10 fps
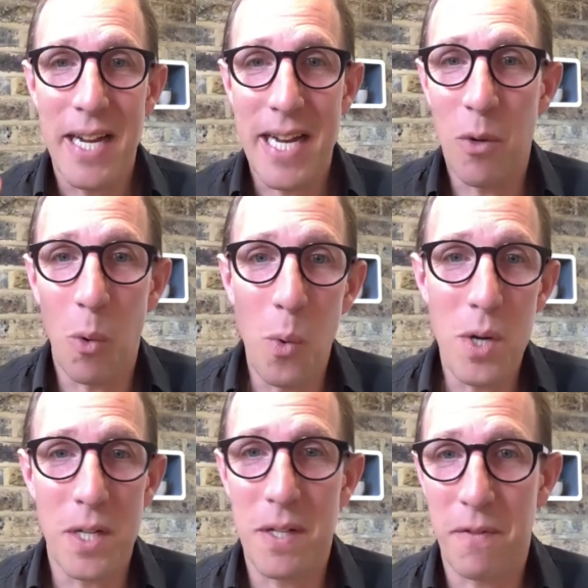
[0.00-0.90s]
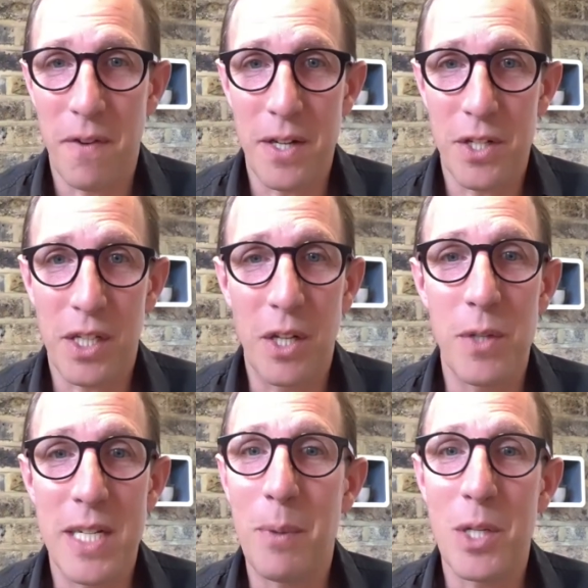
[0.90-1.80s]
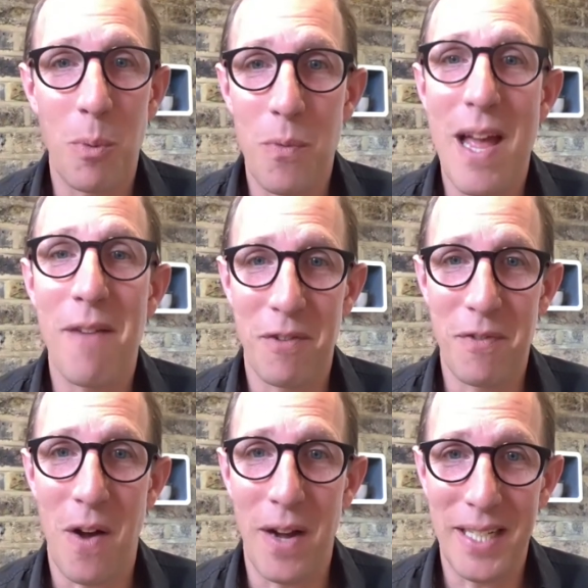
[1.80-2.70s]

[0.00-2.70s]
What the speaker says: in order to find a security which we'll never find.